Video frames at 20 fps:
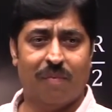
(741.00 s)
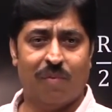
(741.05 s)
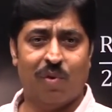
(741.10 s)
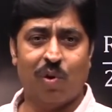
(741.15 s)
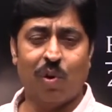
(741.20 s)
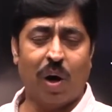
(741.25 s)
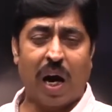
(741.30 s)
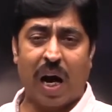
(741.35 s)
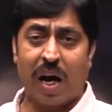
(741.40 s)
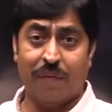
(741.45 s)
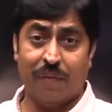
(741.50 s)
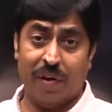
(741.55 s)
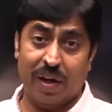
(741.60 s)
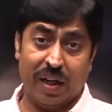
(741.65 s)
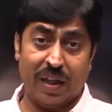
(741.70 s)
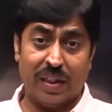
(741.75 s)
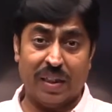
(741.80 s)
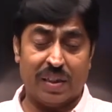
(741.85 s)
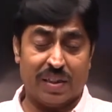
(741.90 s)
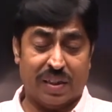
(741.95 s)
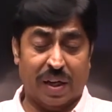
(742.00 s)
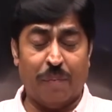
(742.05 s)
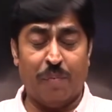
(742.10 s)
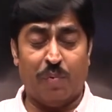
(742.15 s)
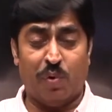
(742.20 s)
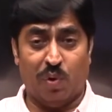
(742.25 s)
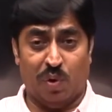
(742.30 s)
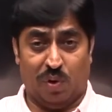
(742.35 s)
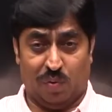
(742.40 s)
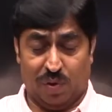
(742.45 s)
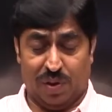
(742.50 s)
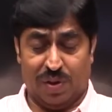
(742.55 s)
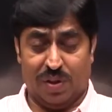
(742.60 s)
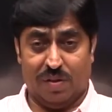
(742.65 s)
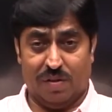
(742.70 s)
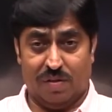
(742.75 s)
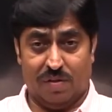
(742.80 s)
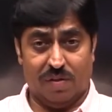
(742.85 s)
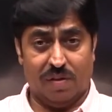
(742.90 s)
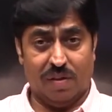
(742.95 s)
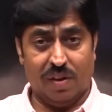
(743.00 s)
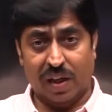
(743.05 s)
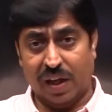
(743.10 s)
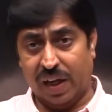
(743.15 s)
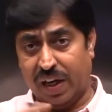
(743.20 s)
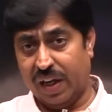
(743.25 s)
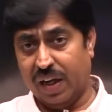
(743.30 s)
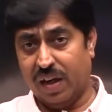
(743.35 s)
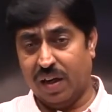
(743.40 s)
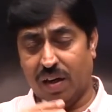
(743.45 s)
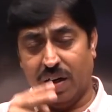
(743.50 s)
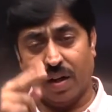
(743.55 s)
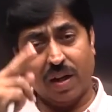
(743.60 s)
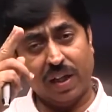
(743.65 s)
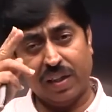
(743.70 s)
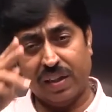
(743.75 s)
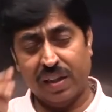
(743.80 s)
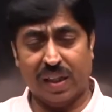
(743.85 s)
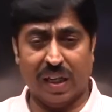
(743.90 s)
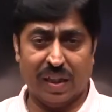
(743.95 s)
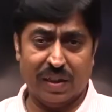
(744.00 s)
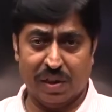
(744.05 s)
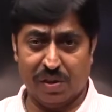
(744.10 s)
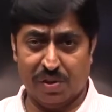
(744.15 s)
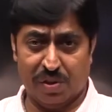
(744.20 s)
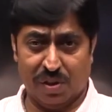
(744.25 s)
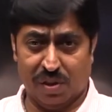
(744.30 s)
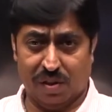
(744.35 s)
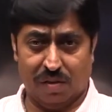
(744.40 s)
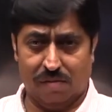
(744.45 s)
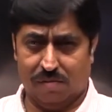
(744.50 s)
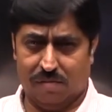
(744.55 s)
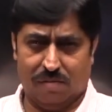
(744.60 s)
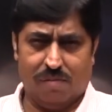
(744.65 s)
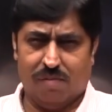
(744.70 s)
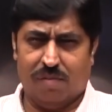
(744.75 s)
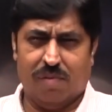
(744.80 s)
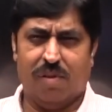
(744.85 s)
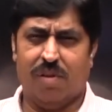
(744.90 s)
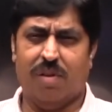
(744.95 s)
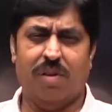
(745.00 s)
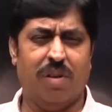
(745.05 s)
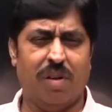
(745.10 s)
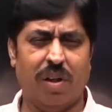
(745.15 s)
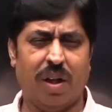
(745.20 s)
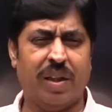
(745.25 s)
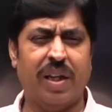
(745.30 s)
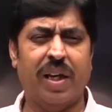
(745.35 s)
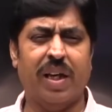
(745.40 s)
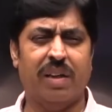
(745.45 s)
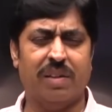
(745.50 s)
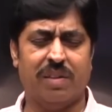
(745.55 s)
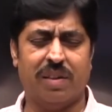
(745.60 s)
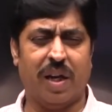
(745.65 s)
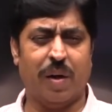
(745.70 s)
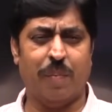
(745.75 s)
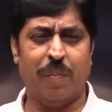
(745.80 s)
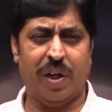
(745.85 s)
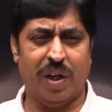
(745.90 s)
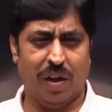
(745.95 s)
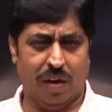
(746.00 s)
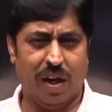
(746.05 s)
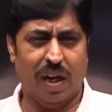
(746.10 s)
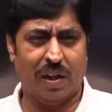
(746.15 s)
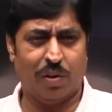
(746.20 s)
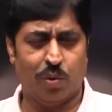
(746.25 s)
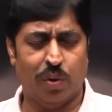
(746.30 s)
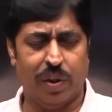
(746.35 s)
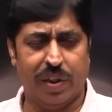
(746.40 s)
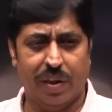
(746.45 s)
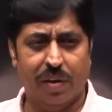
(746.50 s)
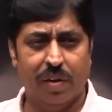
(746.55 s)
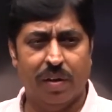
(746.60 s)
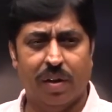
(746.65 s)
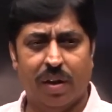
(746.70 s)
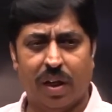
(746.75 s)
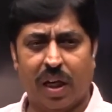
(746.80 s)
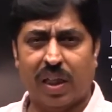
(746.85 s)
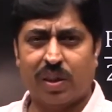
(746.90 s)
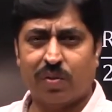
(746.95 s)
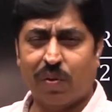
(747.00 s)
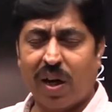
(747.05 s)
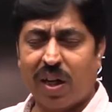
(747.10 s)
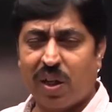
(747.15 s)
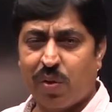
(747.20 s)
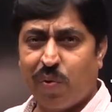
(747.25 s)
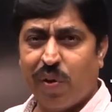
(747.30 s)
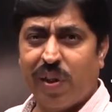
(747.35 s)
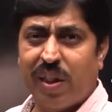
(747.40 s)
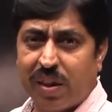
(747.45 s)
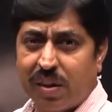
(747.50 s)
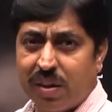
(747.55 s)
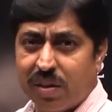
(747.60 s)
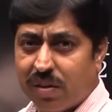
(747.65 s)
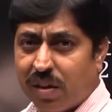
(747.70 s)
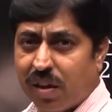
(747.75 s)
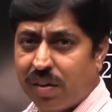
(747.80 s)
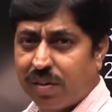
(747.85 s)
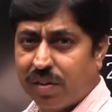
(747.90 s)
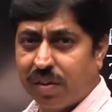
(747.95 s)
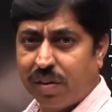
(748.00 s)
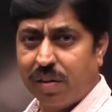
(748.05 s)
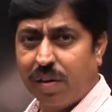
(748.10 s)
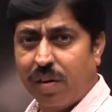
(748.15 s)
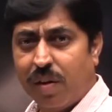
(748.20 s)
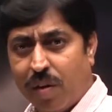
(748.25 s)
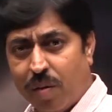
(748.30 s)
So, I have written the same two equations the radial and the tangential nothing else can be done actually as far as physics is concerned.